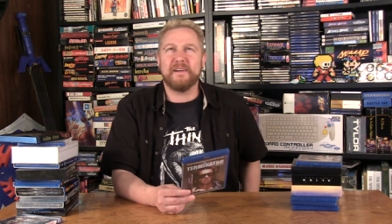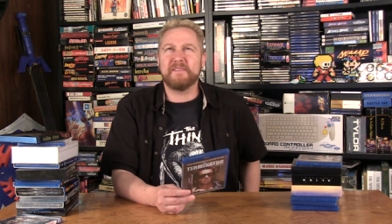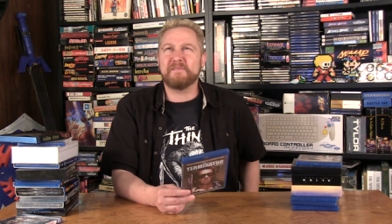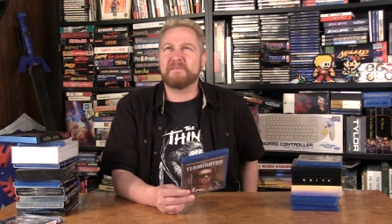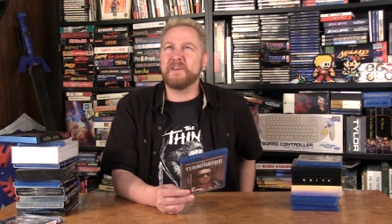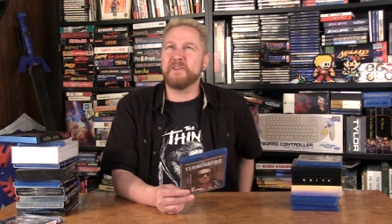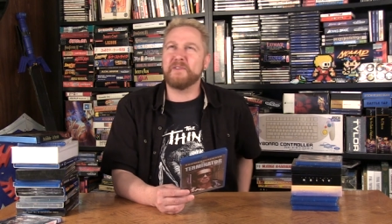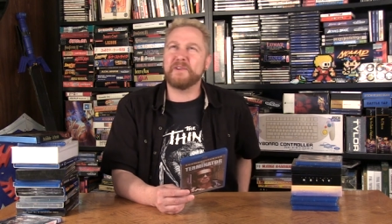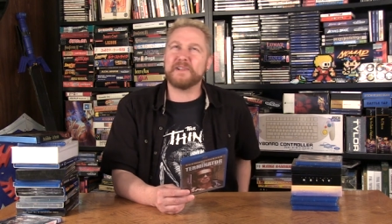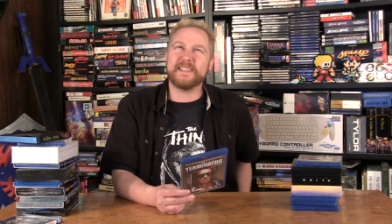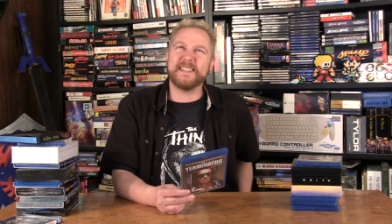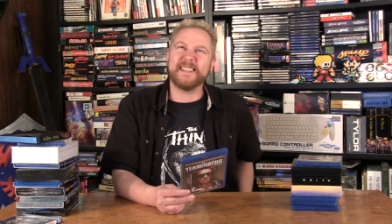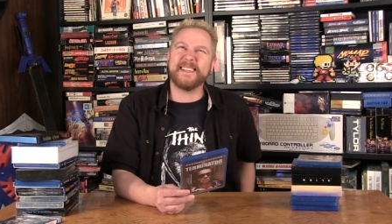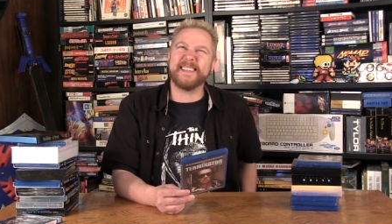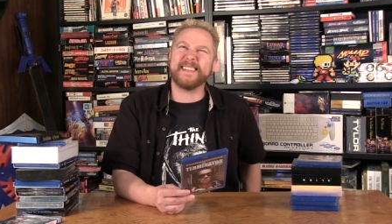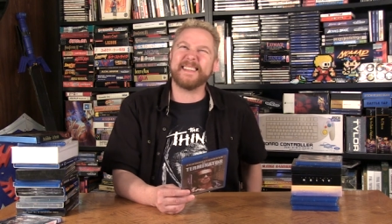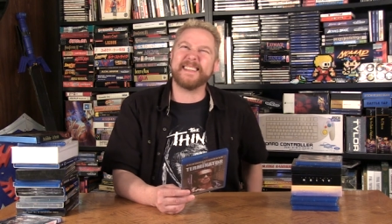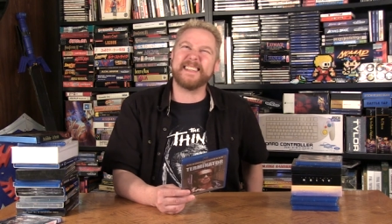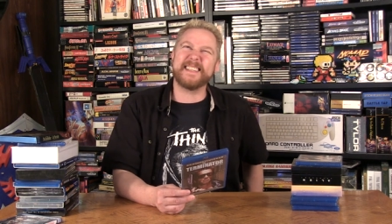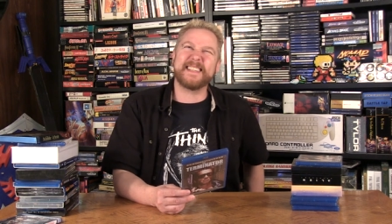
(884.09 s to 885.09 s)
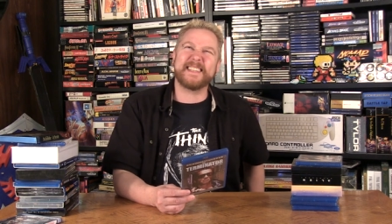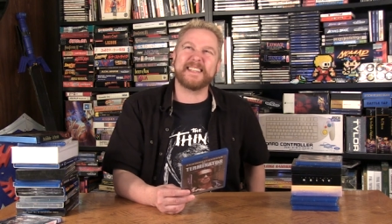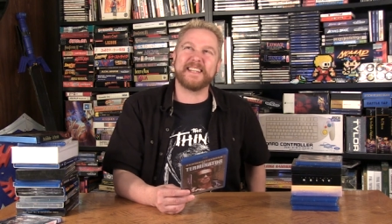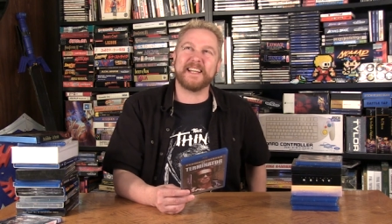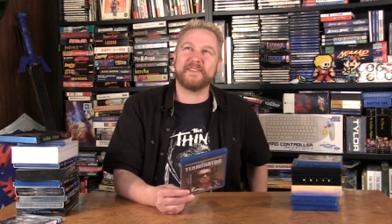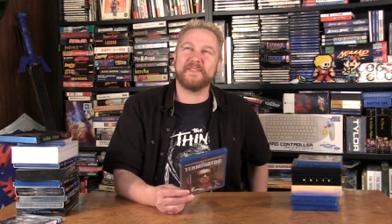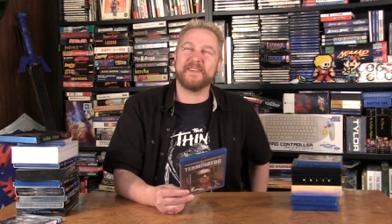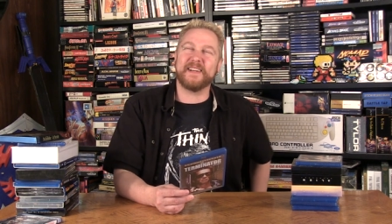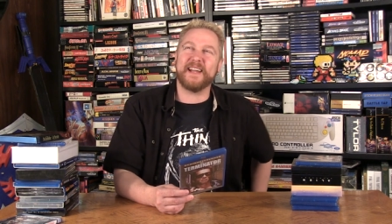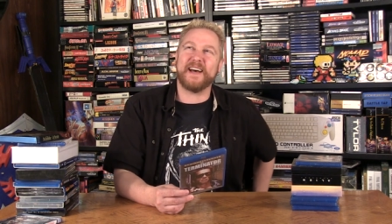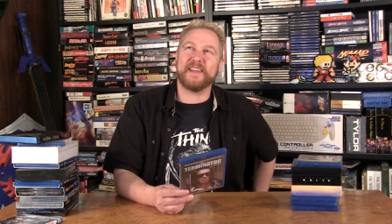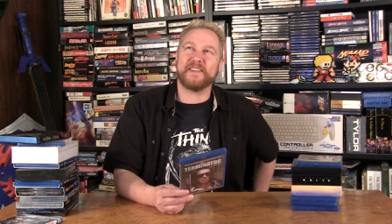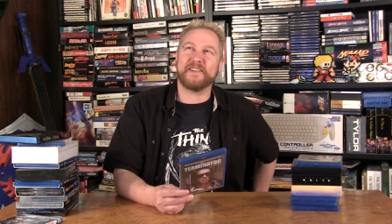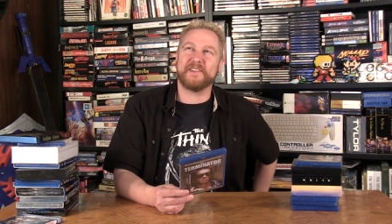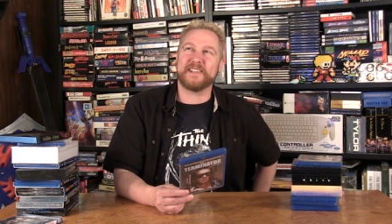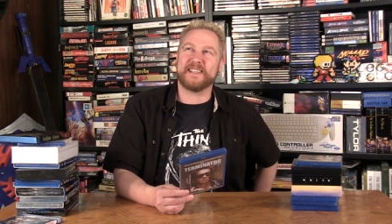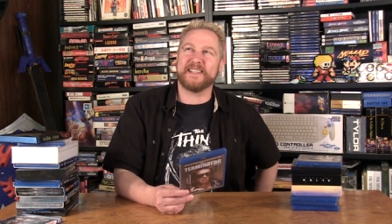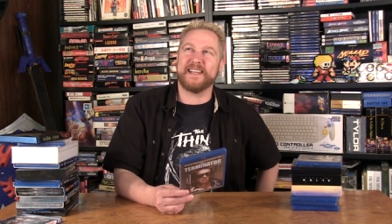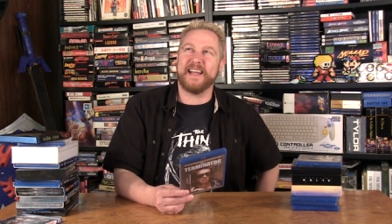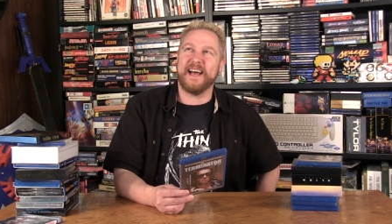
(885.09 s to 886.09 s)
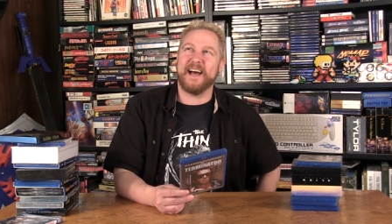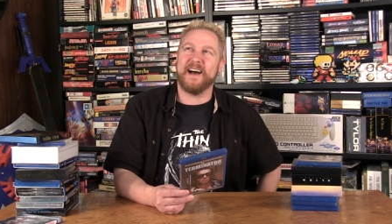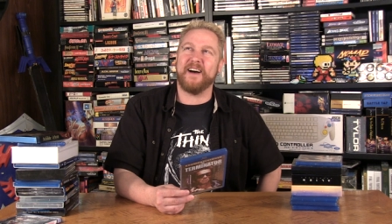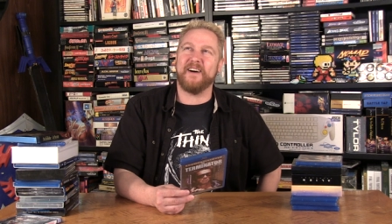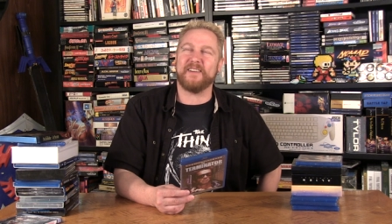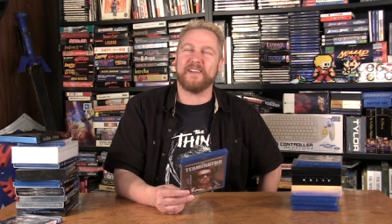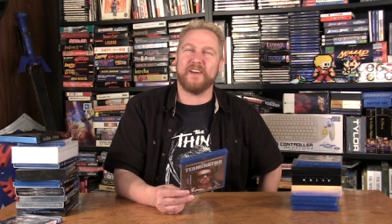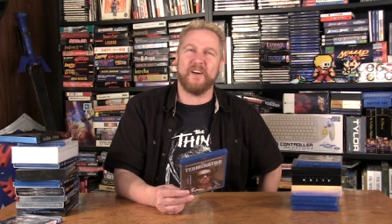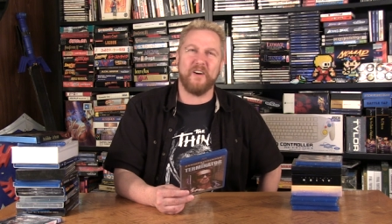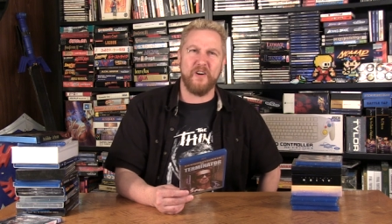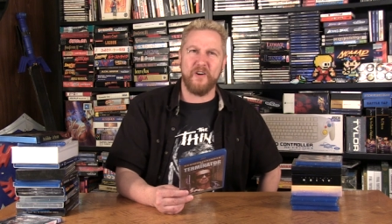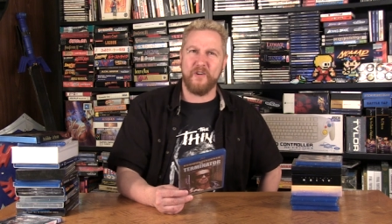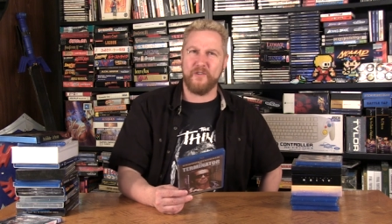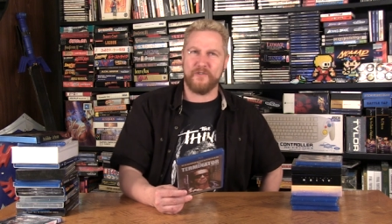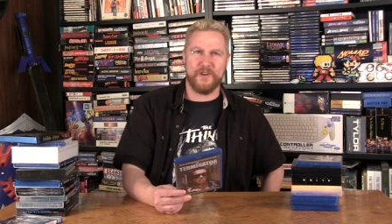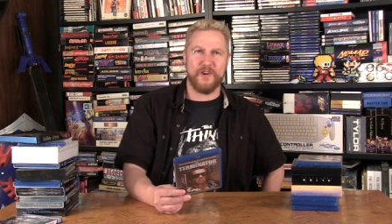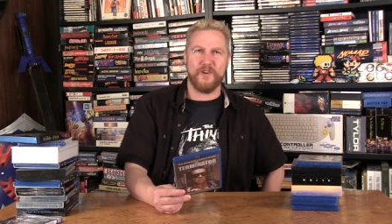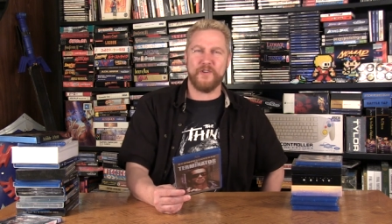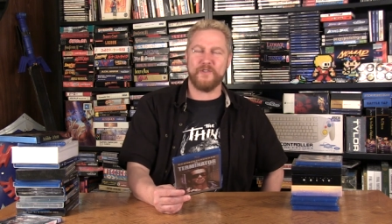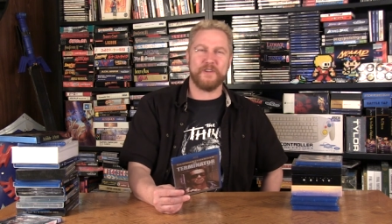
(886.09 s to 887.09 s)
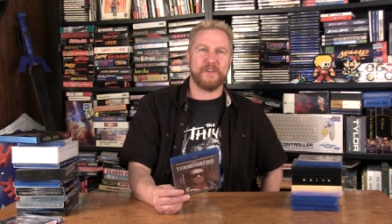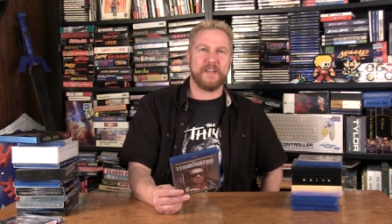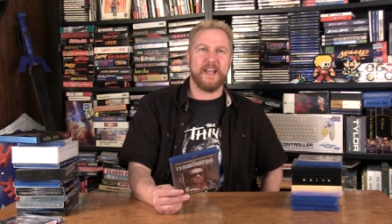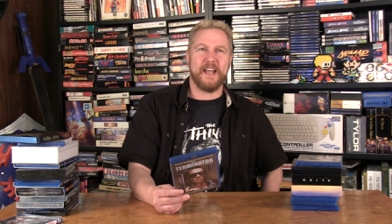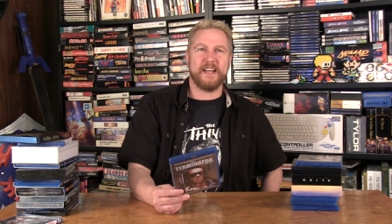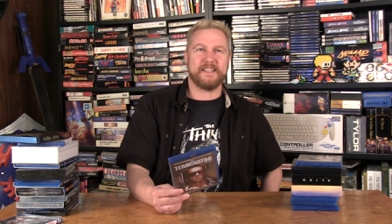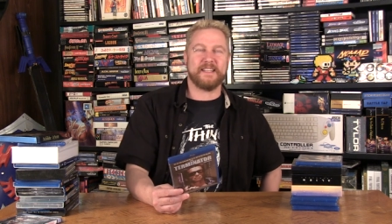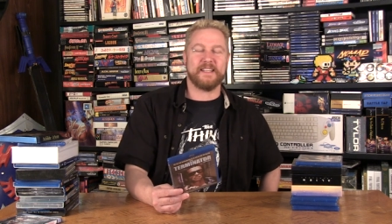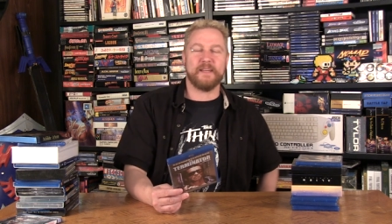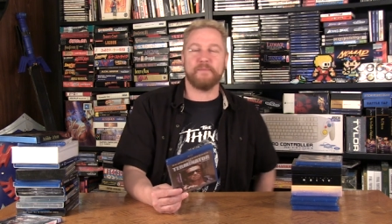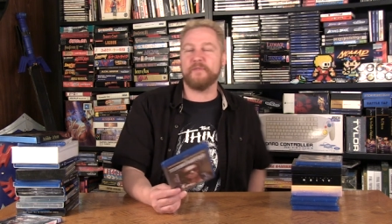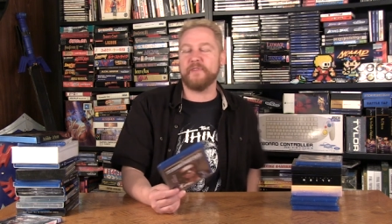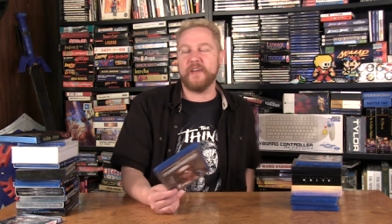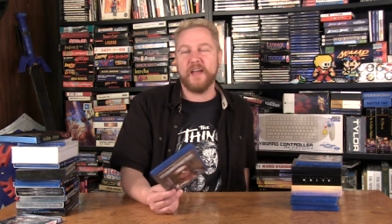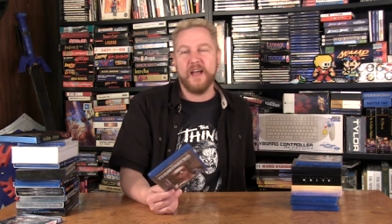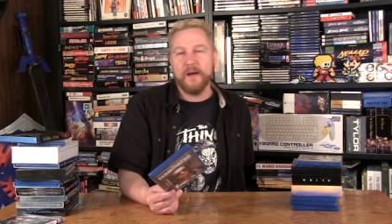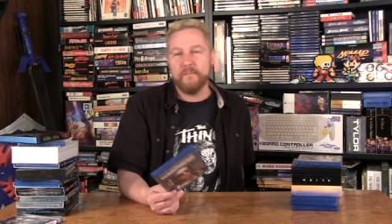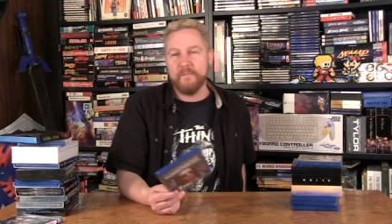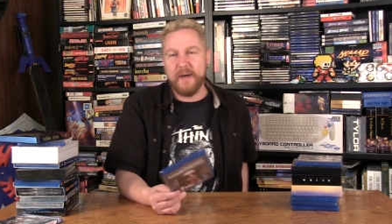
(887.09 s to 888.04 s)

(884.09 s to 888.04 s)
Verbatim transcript: there wasn't the stigma that there is now. Like, oh no, you can't see that movie.